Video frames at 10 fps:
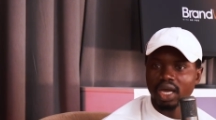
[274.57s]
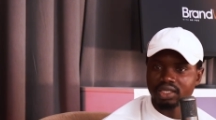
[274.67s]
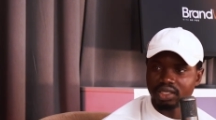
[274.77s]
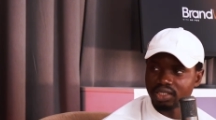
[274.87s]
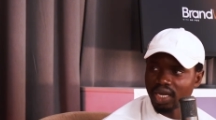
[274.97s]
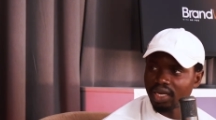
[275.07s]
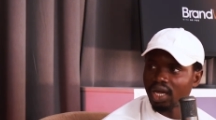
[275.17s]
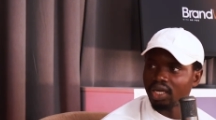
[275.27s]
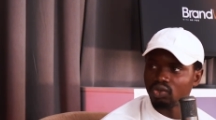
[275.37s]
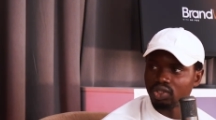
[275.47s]
As a
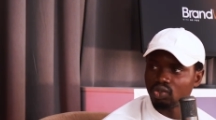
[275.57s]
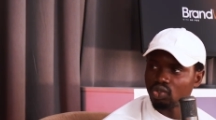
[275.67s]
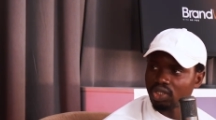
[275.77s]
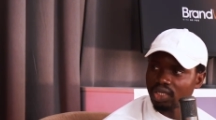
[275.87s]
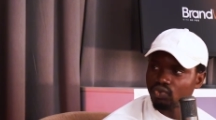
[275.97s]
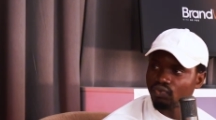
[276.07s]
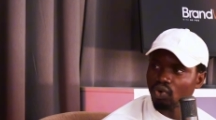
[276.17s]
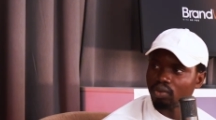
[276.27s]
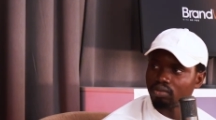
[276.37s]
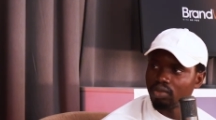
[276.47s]
designer, you need to start
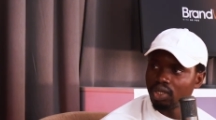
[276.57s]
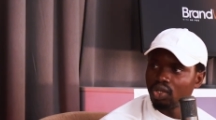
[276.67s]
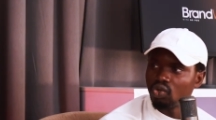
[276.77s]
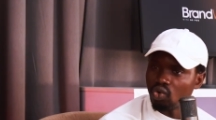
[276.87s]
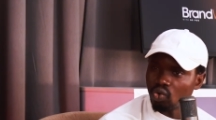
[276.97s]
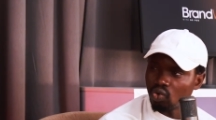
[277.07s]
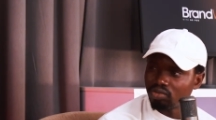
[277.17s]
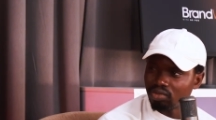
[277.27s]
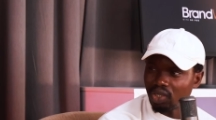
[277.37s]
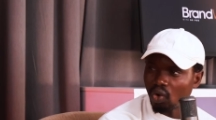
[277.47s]
from,
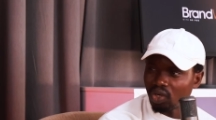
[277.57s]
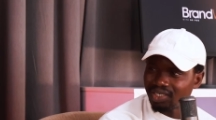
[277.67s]
the